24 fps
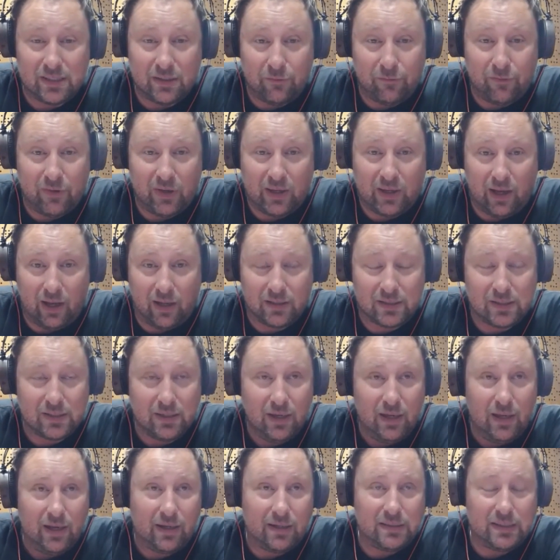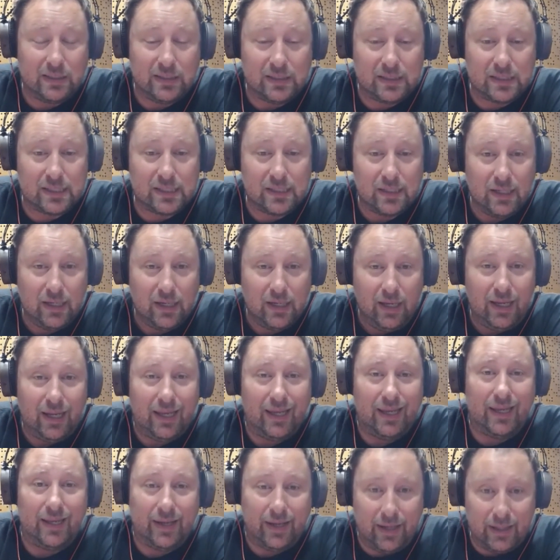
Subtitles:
something else, because it